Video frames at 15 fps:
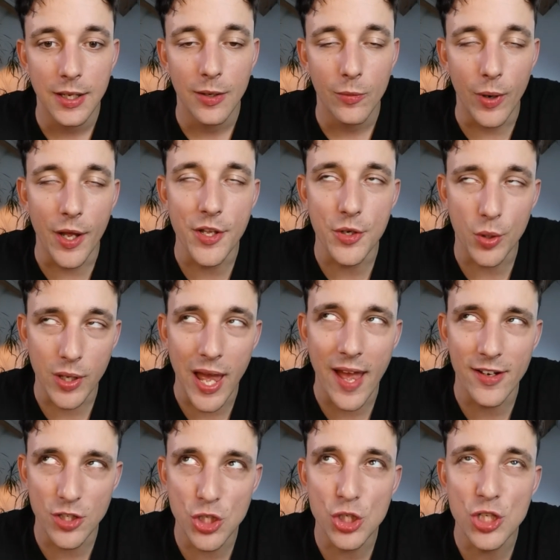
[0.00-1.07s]
Well, you
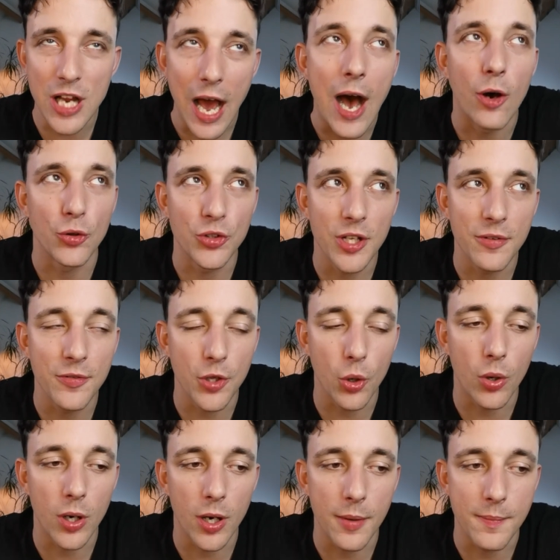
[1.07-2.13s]
can shout if
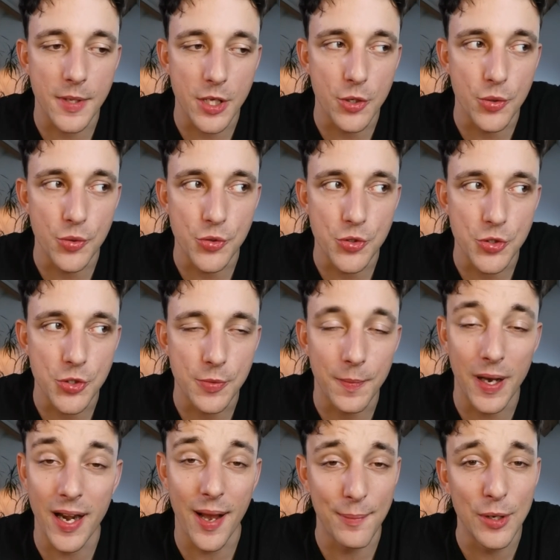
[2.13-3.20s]
you're amused,
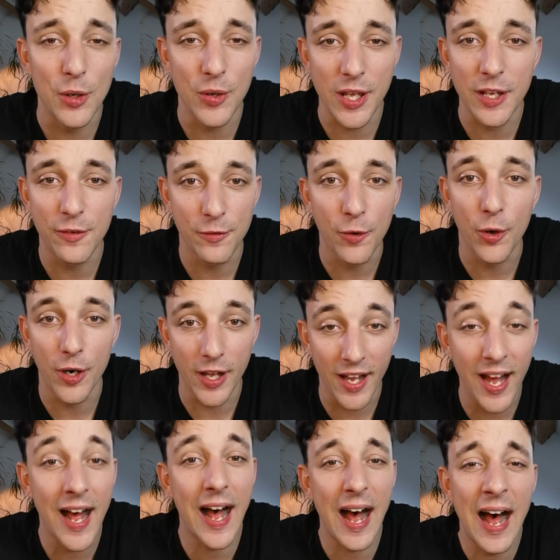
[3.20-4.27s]
but I'm looking for the
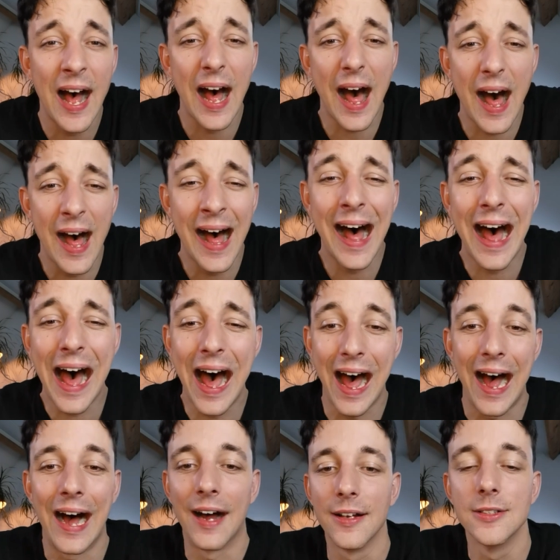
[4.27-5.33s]
ha ha
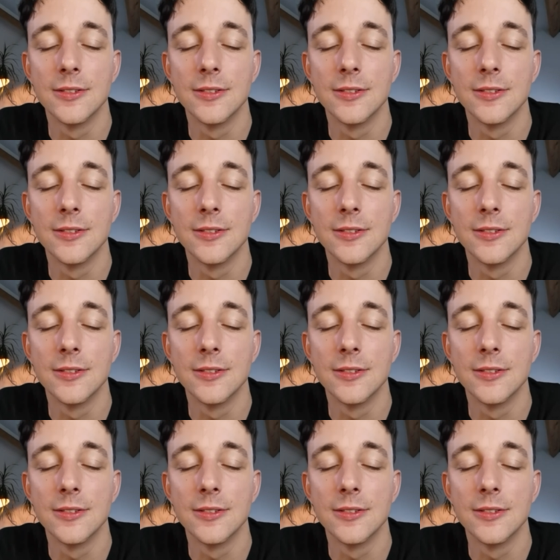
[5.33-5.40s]
ha.